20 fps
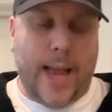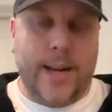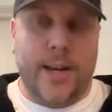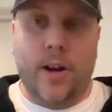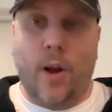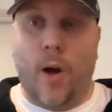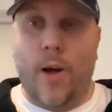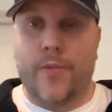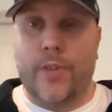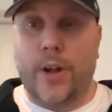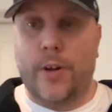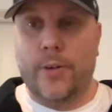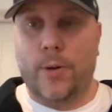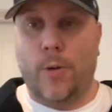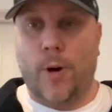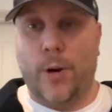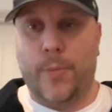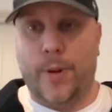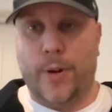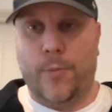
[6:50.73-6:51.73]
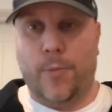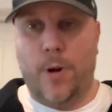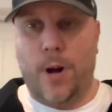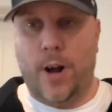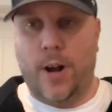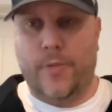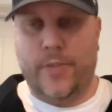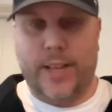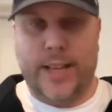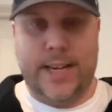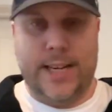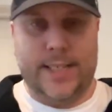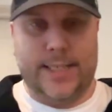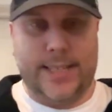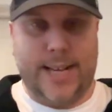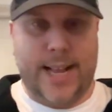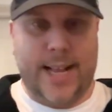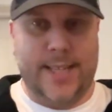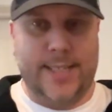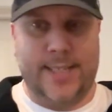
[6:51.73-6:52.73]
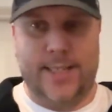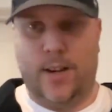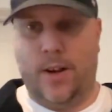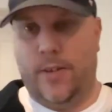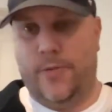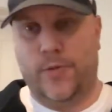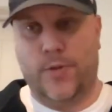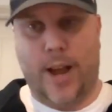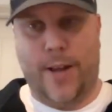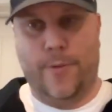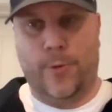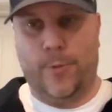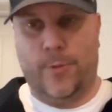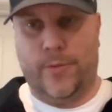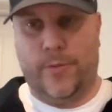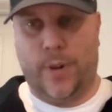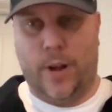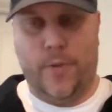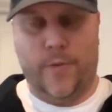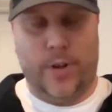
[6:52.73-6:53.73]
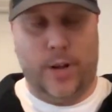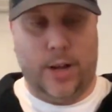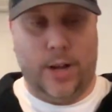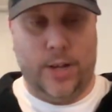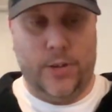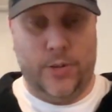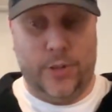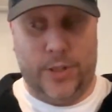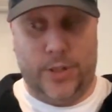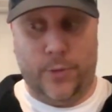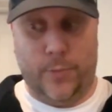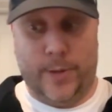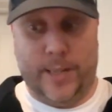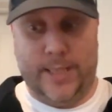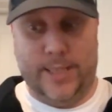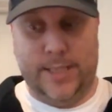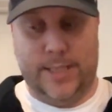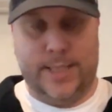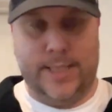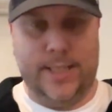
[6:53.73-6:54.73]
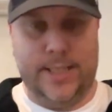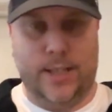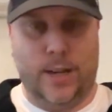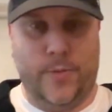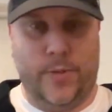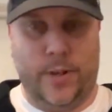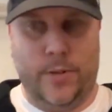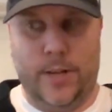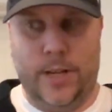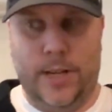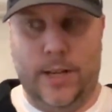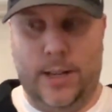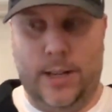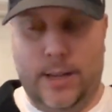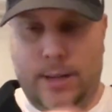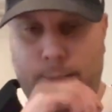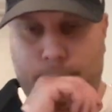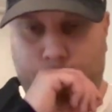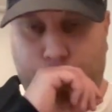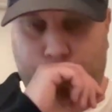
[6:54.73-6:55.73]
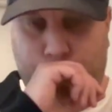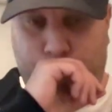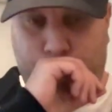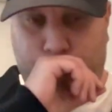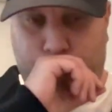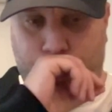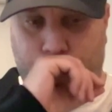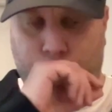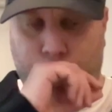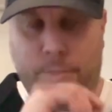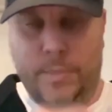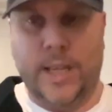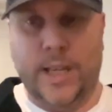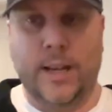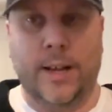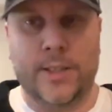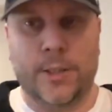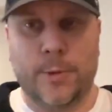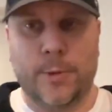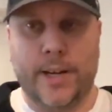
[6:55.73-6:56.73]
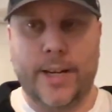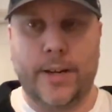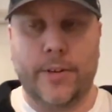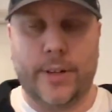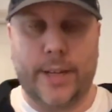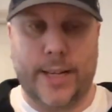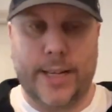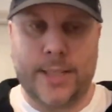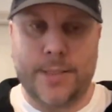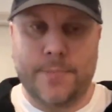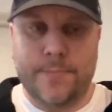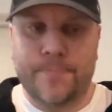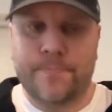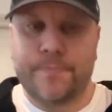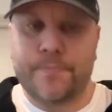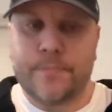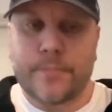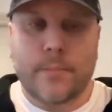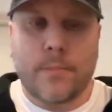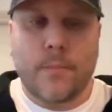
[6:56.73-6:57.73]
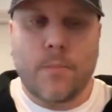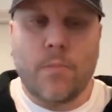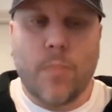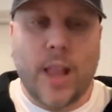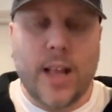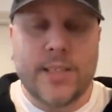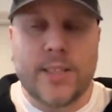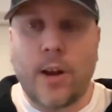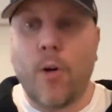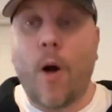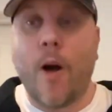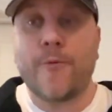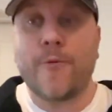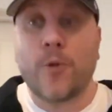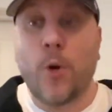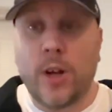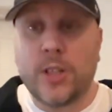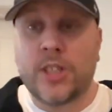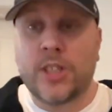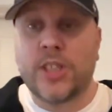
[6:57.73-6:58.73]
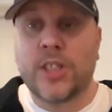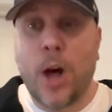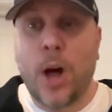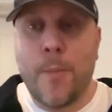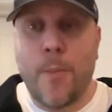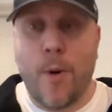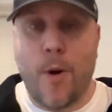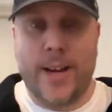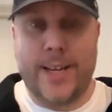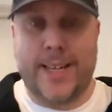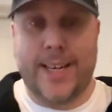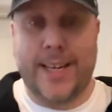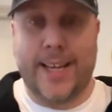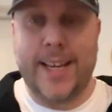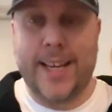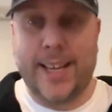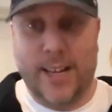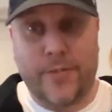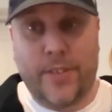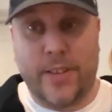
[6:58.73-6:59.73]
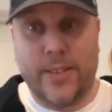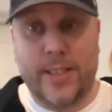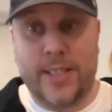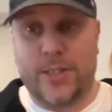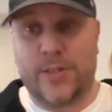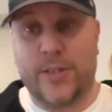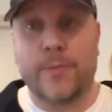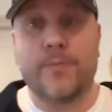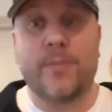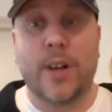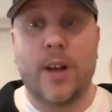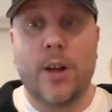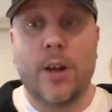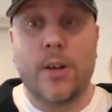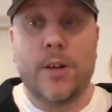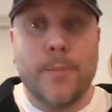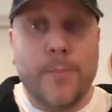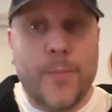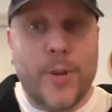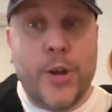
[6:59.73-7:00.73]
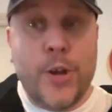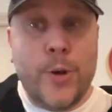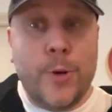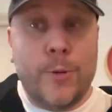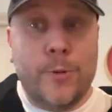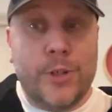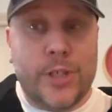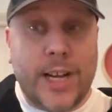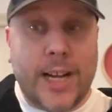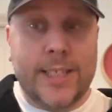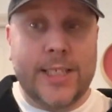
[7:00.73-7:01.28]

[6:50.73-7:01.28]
And I've done quite a bit of work for the N H S, and I've travelled over hundreds of businesses over the last twenty odd years. Mm-hmm. So I've got some idea, and I've done this to huge